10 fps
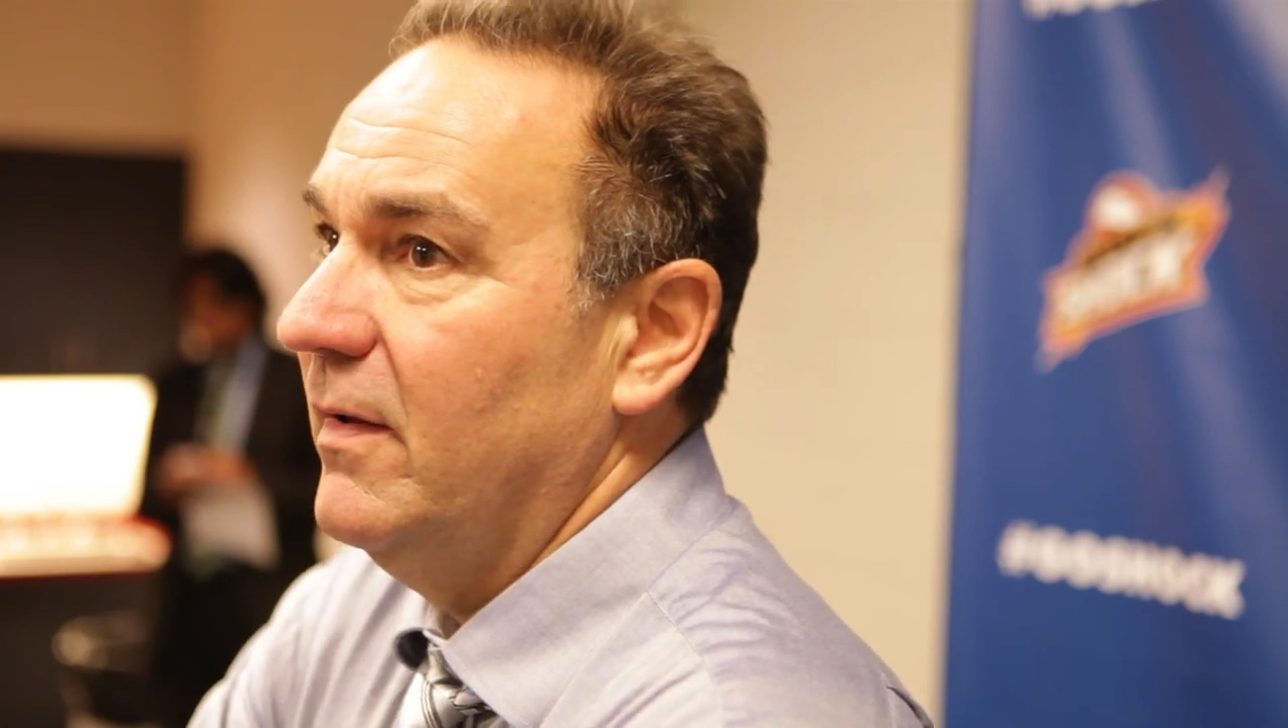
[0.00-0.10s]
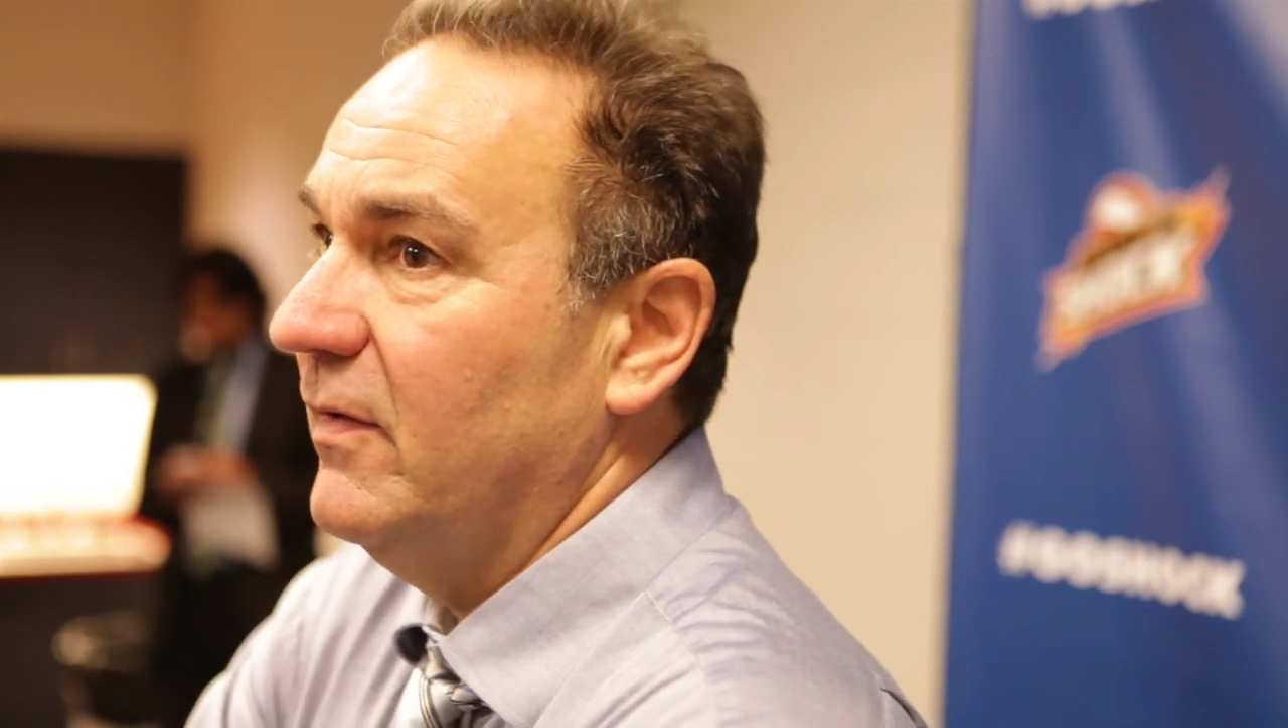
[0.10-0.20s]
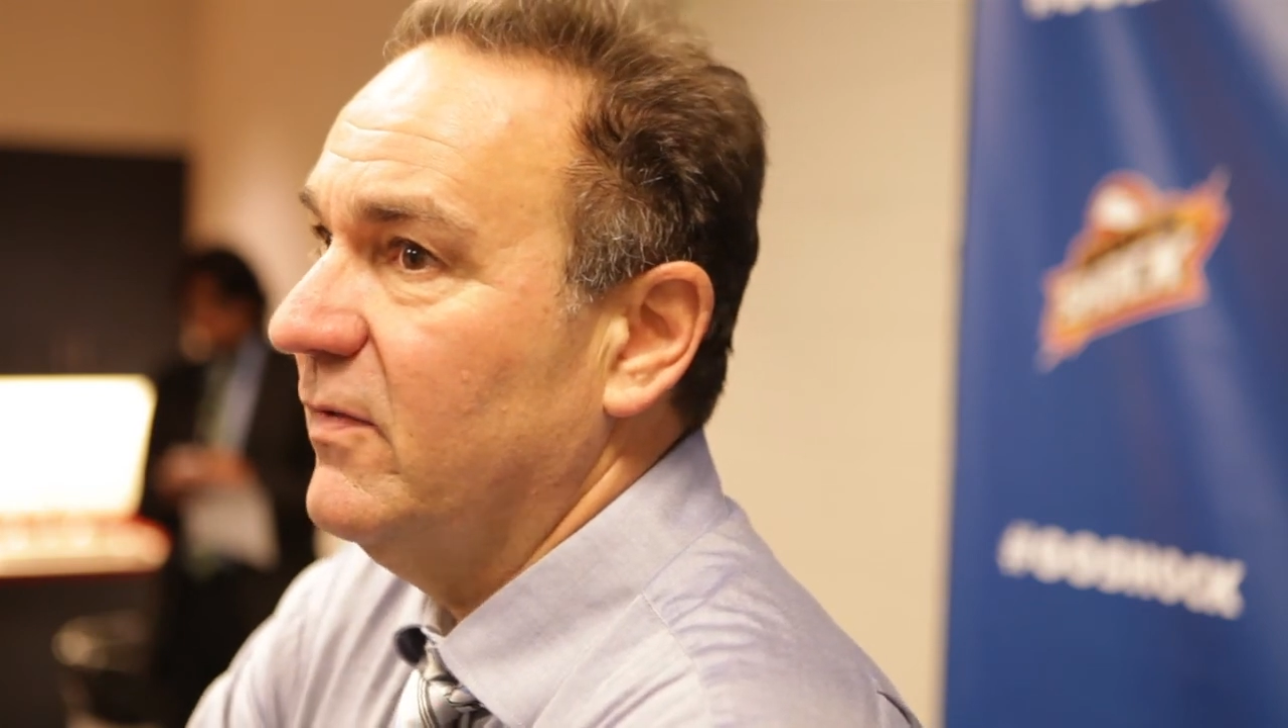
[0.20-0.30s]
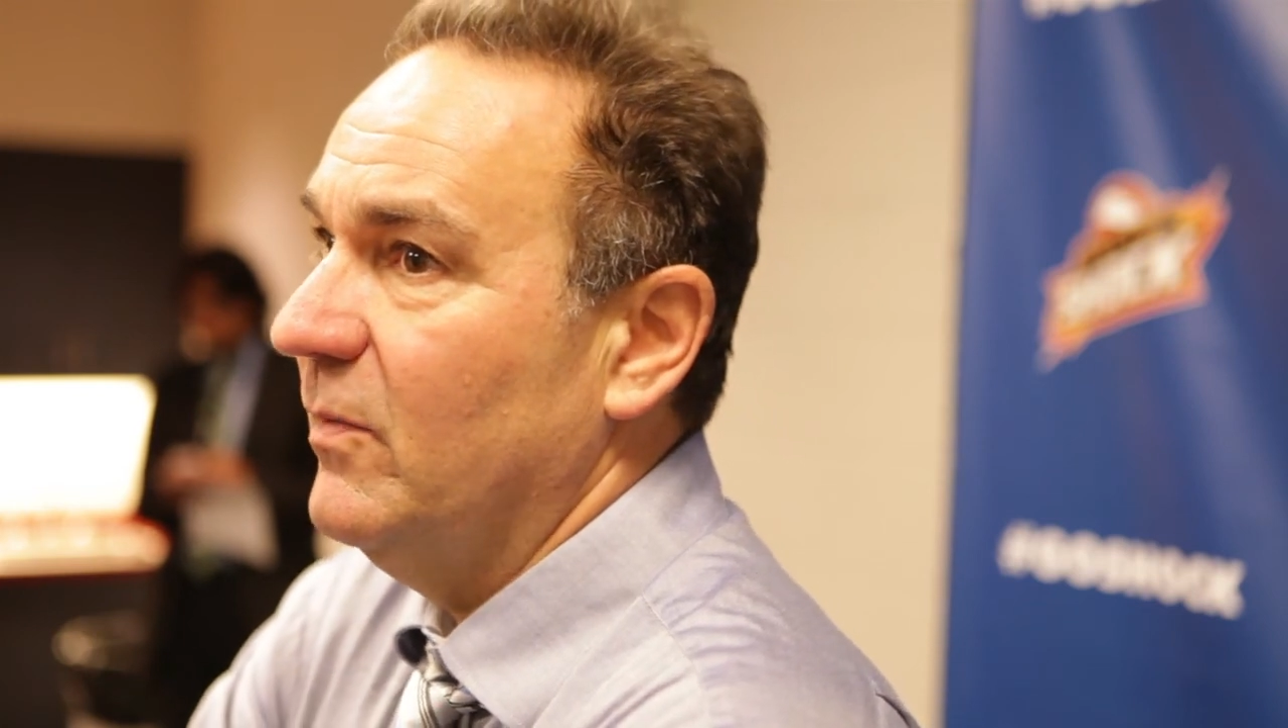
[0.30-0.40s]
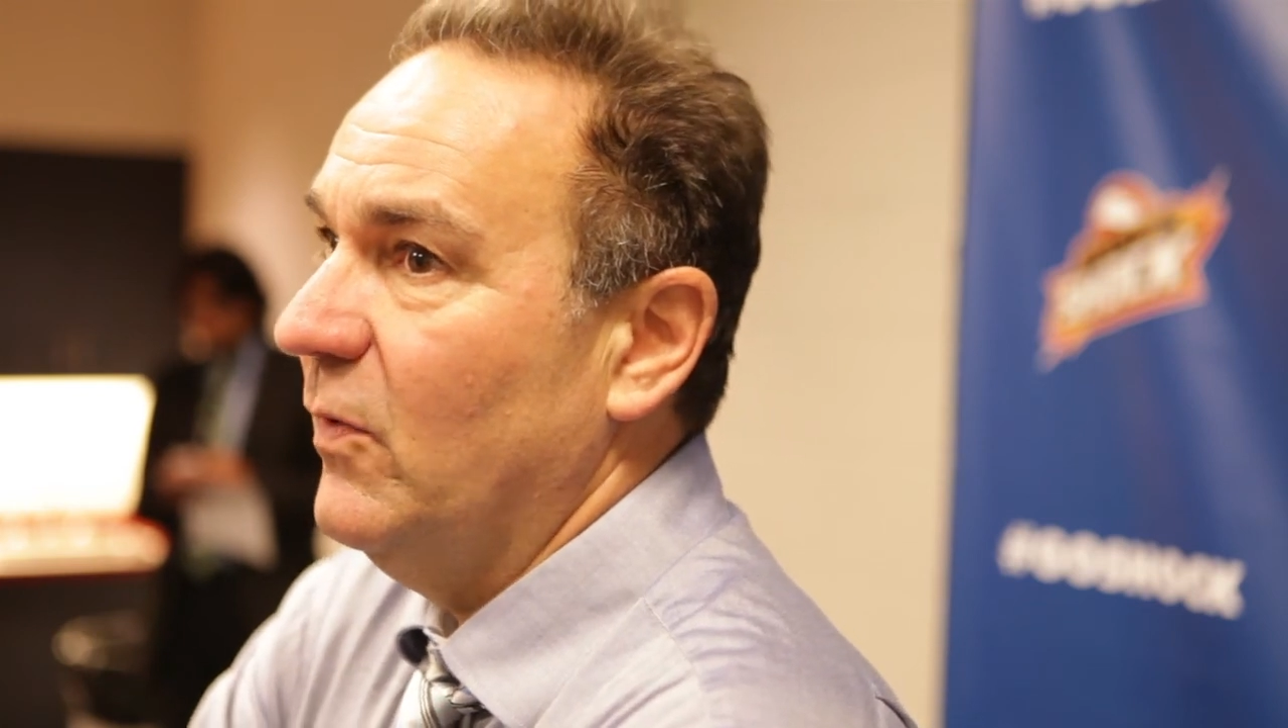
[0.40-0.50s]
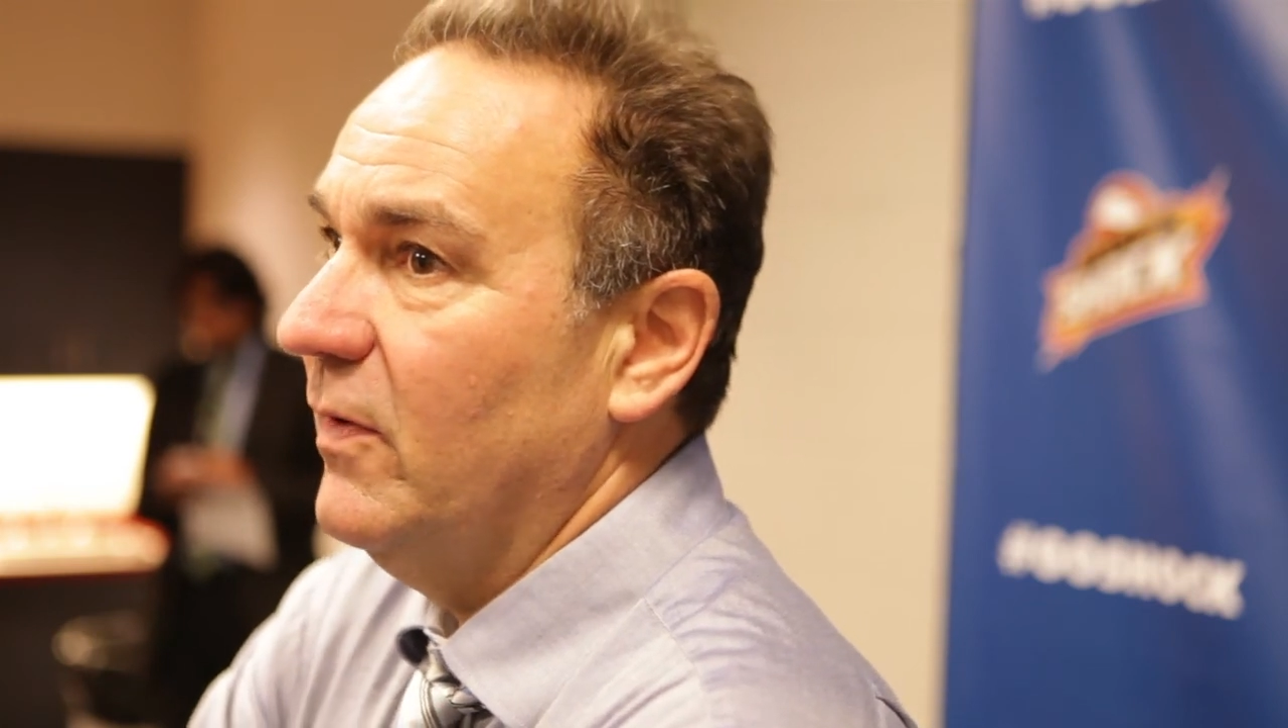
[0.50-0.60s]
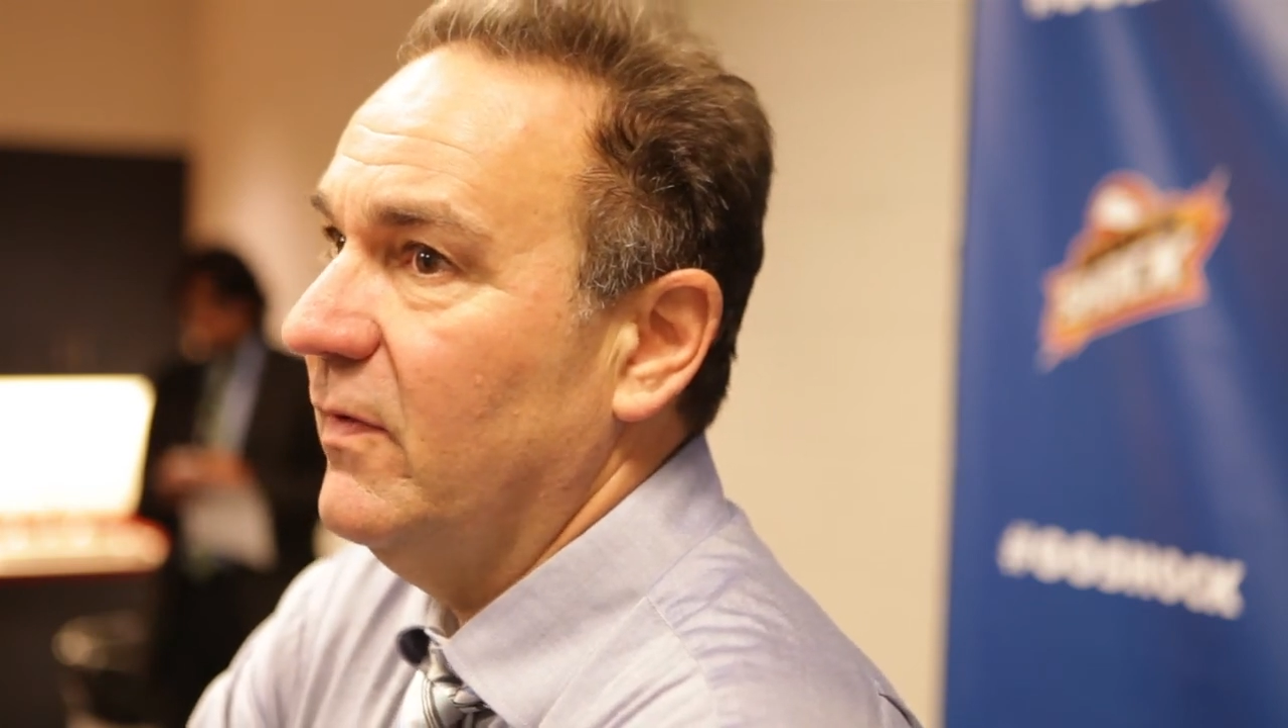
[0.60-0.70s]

get some more